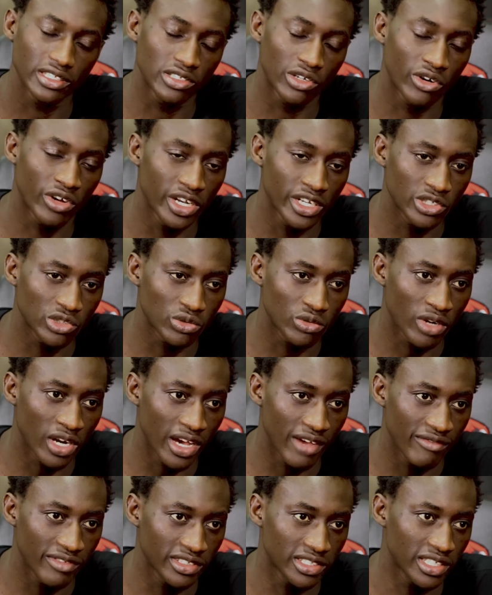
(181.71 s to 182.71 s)
it's the only school I
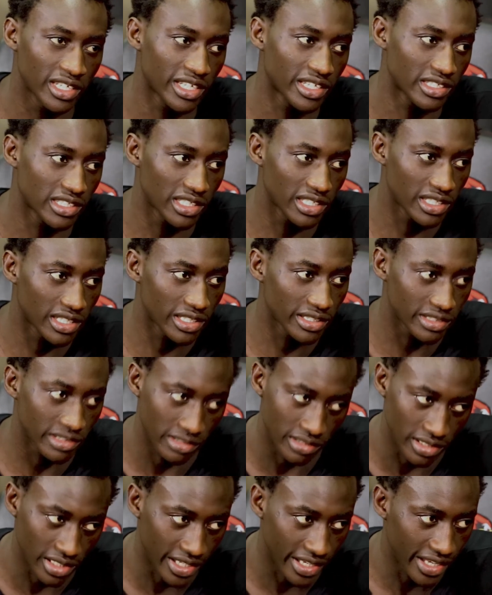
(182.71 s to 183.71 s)
visit and see
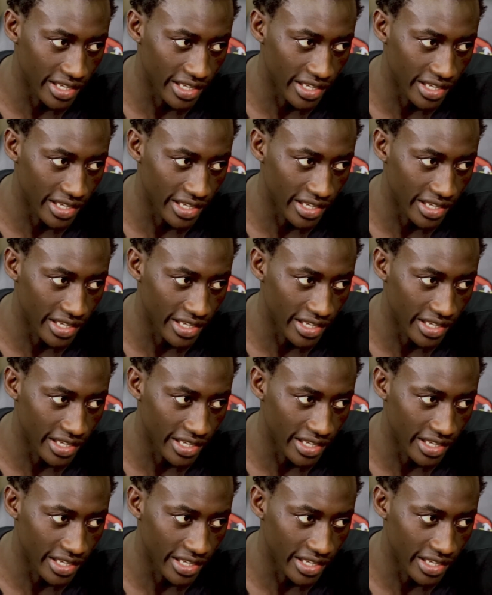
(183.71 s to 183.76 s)
the